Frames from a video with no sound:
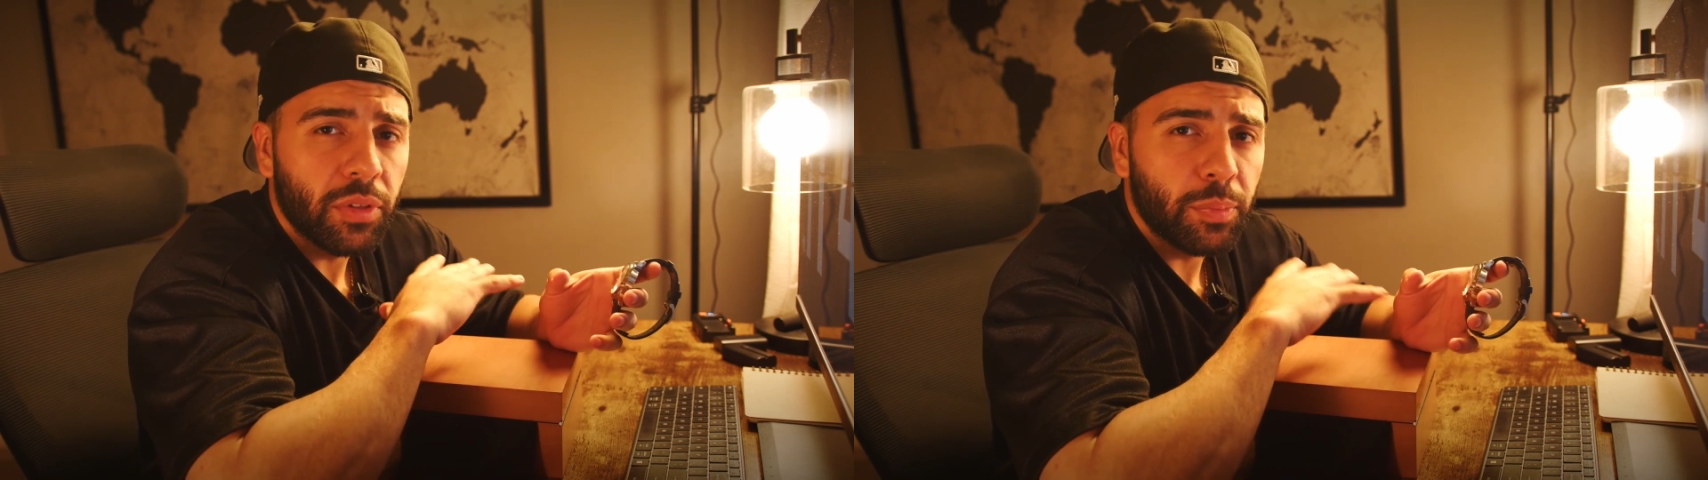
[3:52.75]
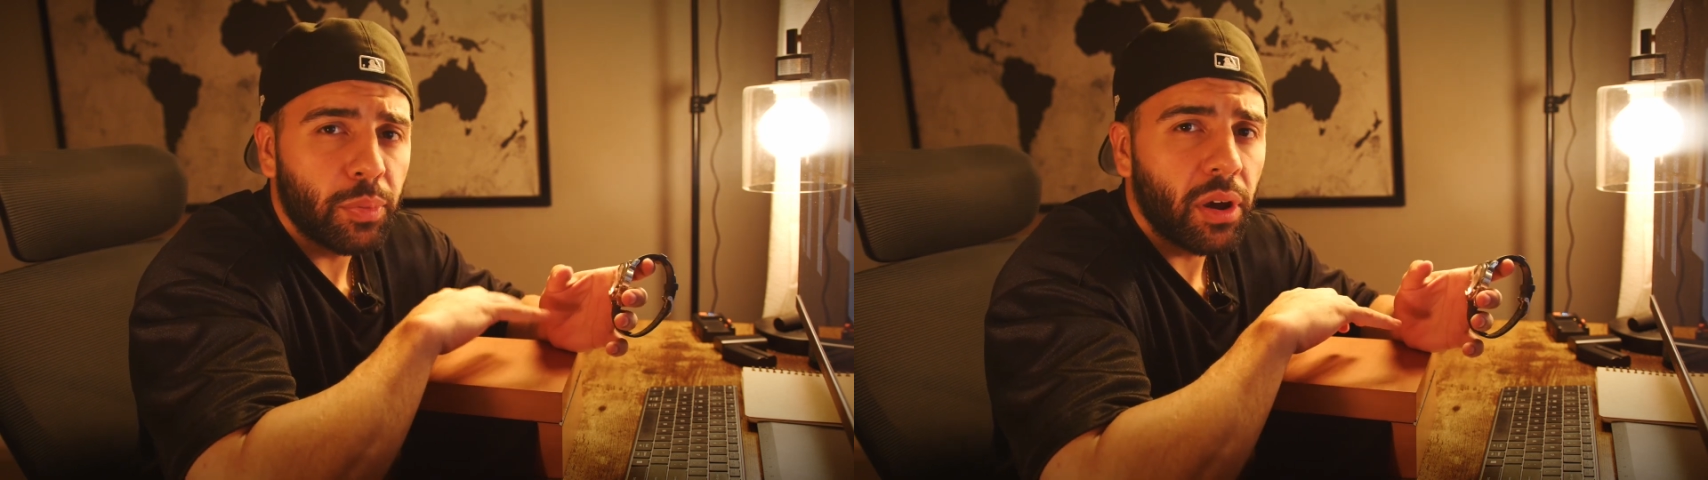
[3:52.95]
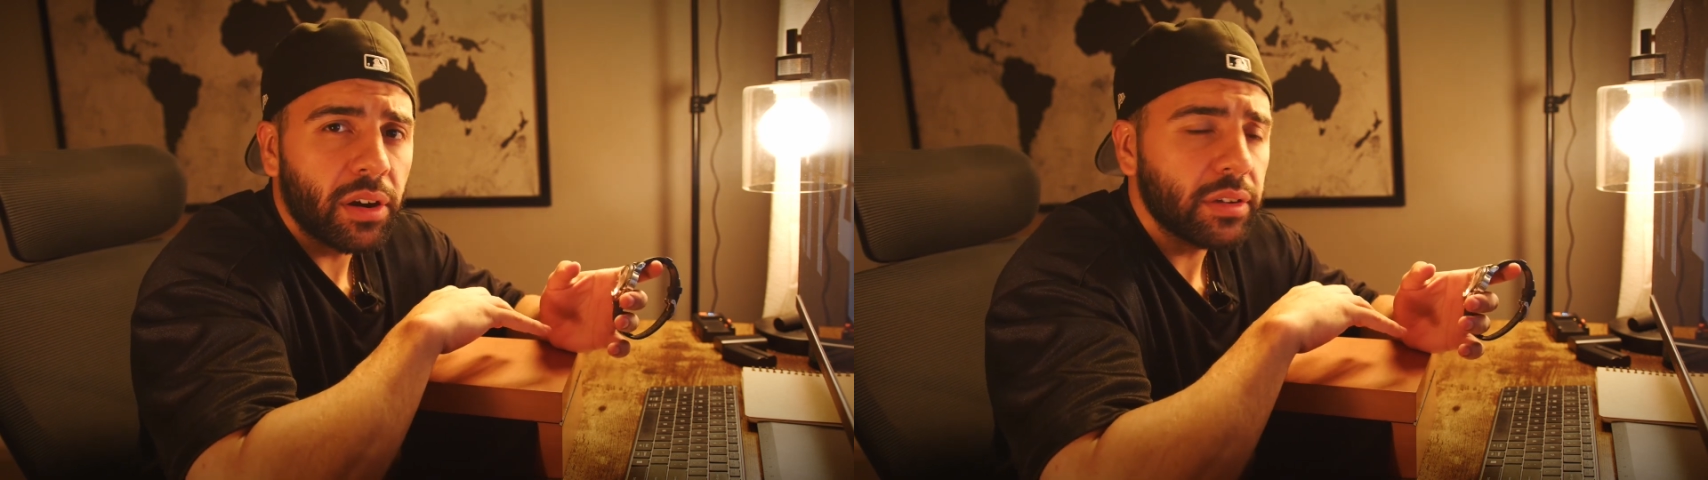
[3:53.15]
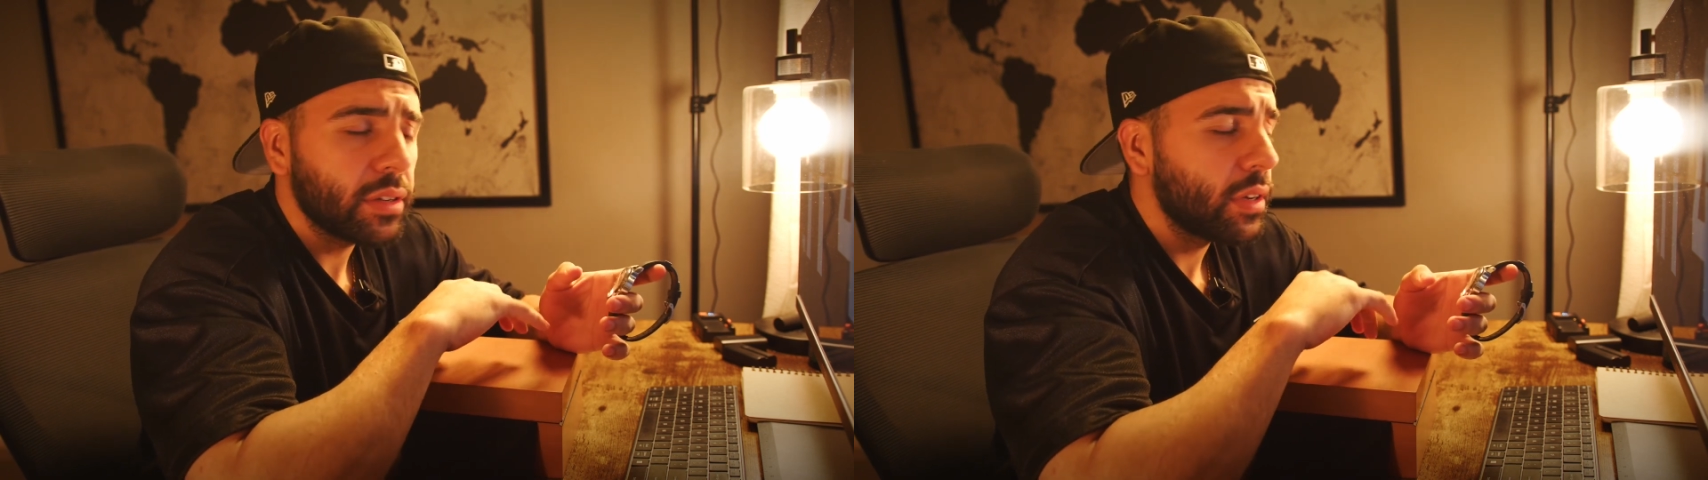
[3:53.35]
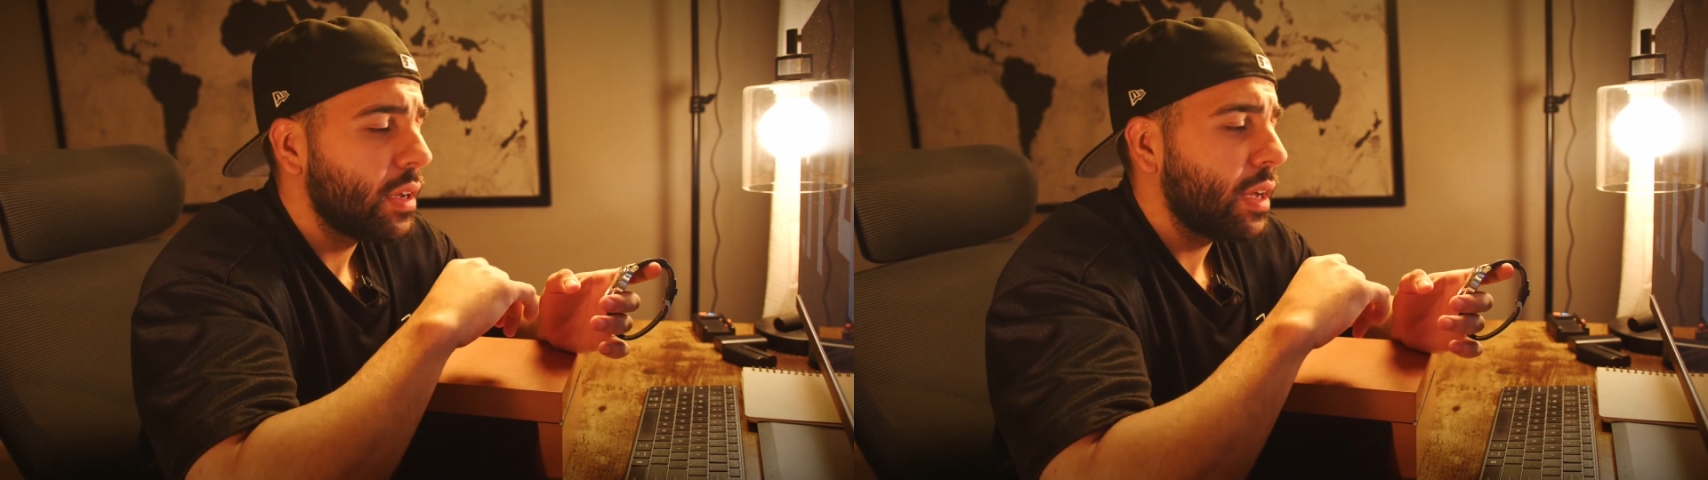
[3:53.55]
Prada,
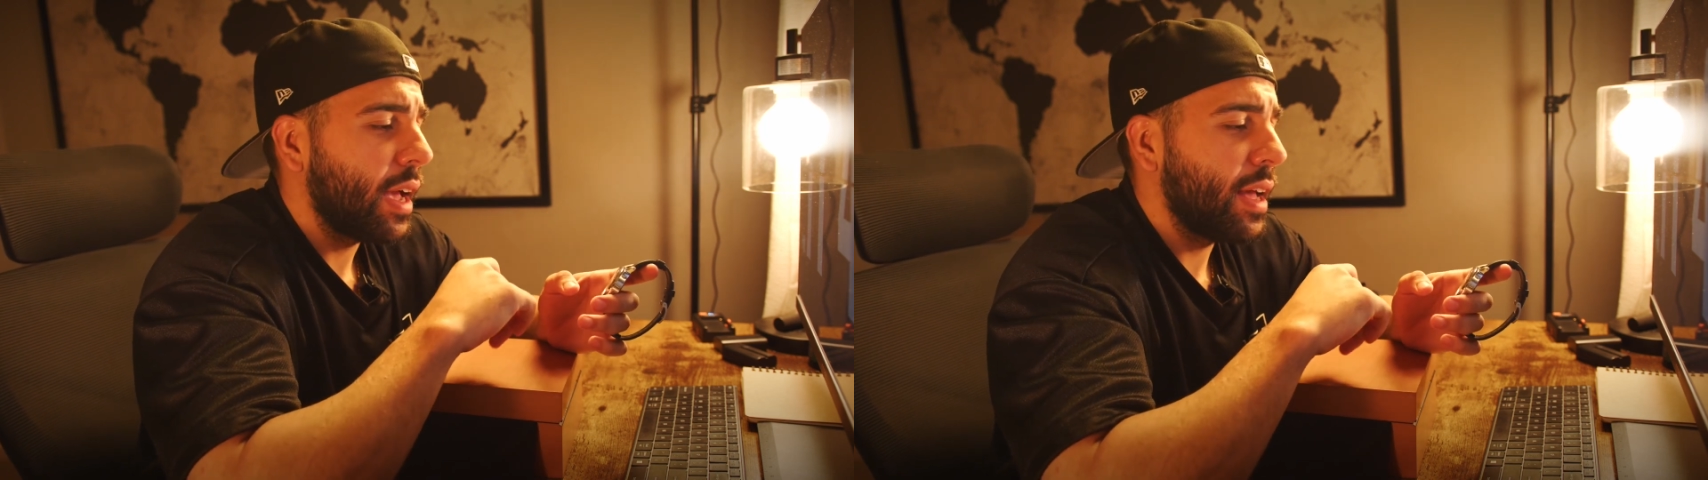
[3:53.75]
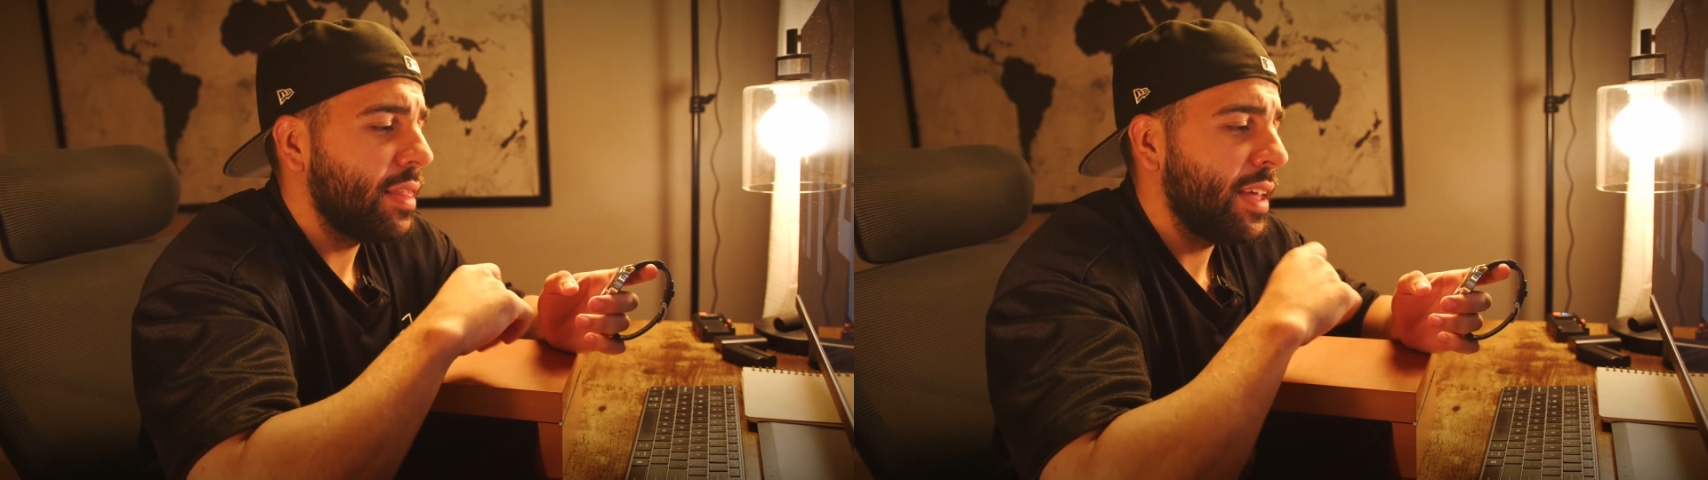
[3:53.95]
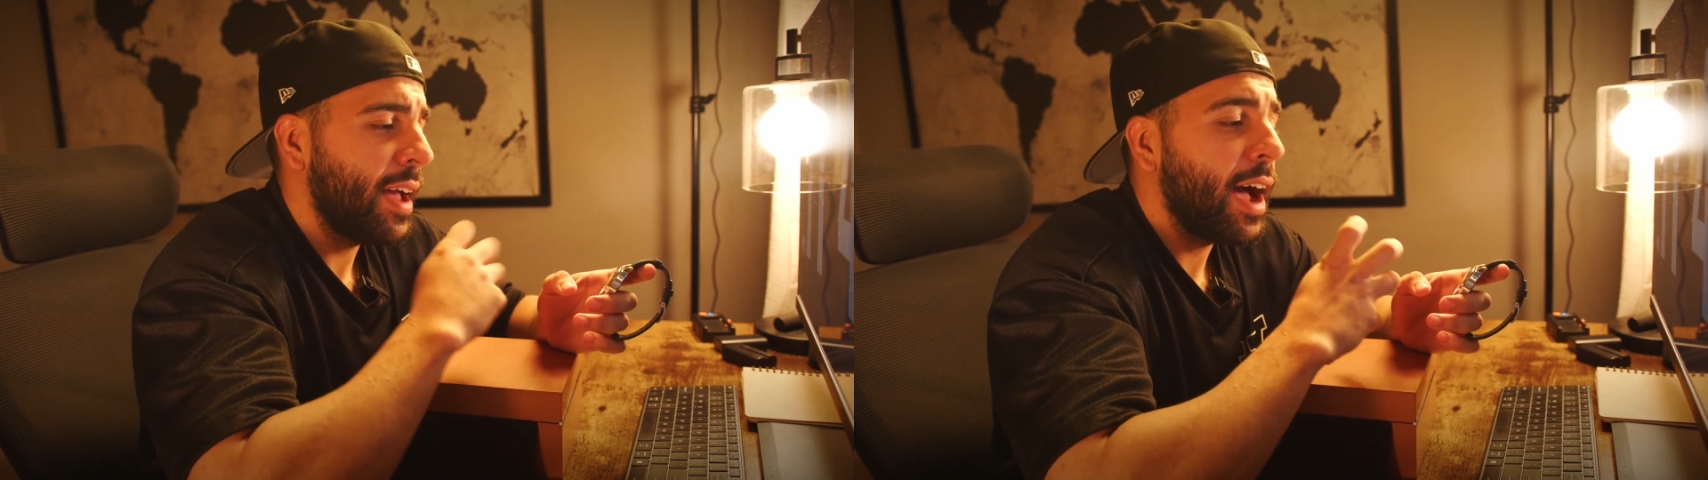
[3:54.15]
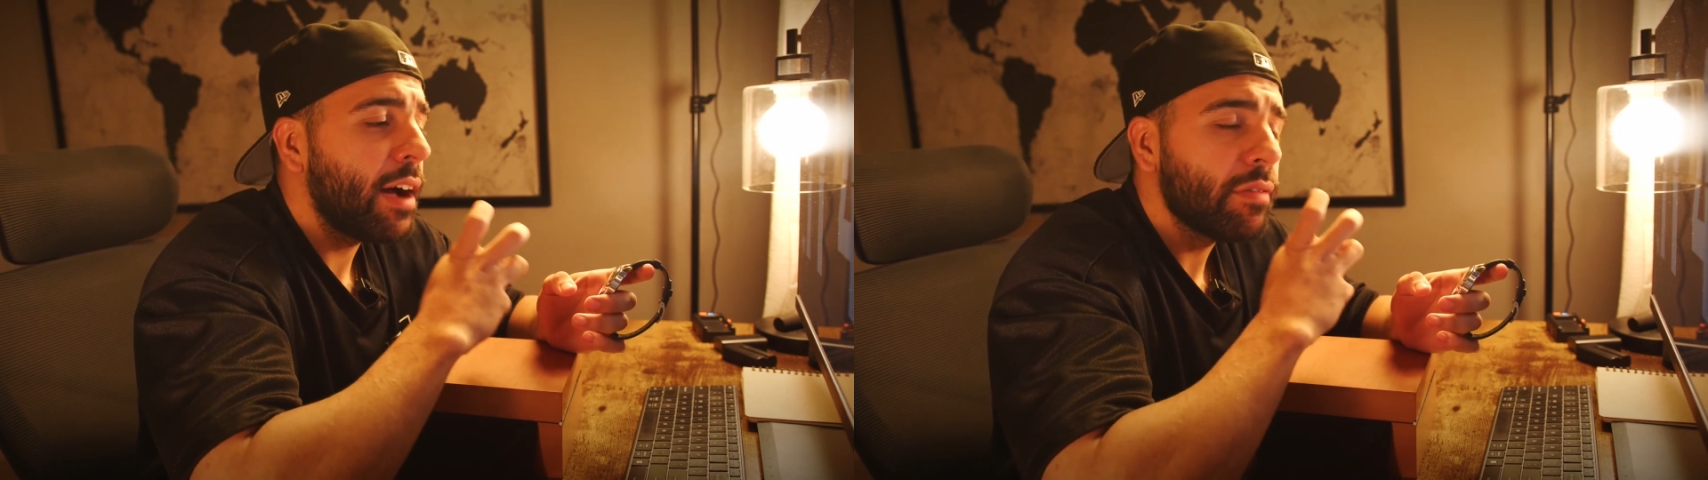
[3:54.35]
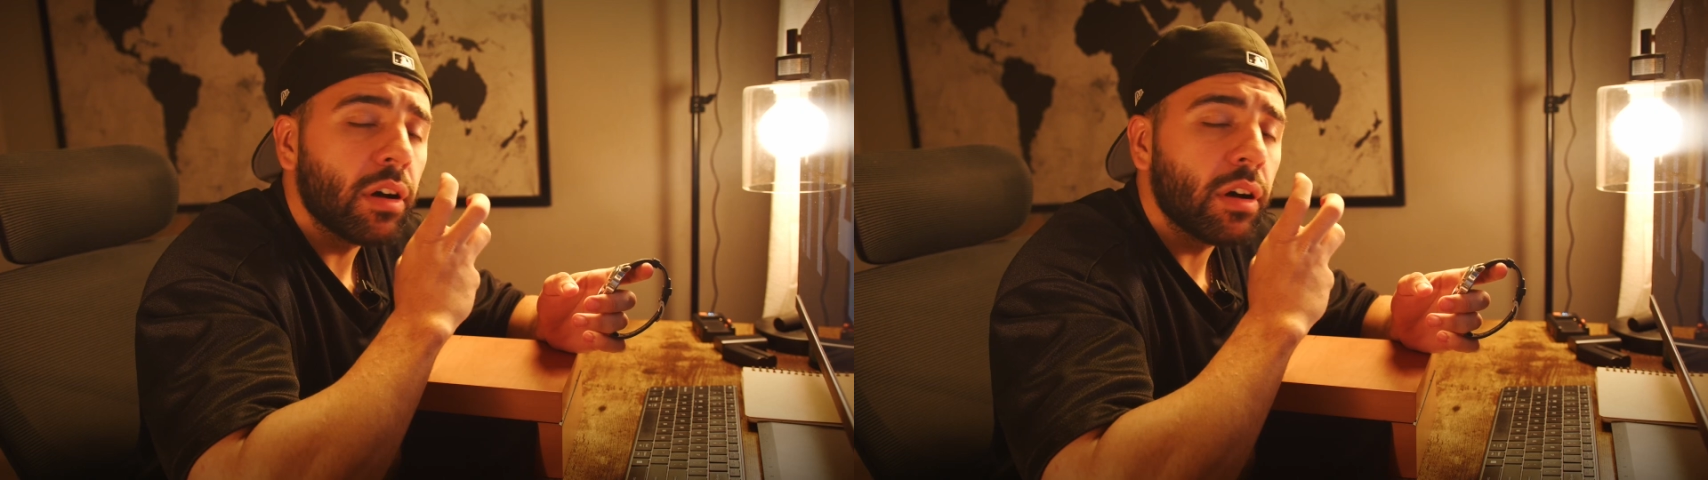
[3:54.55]
and they have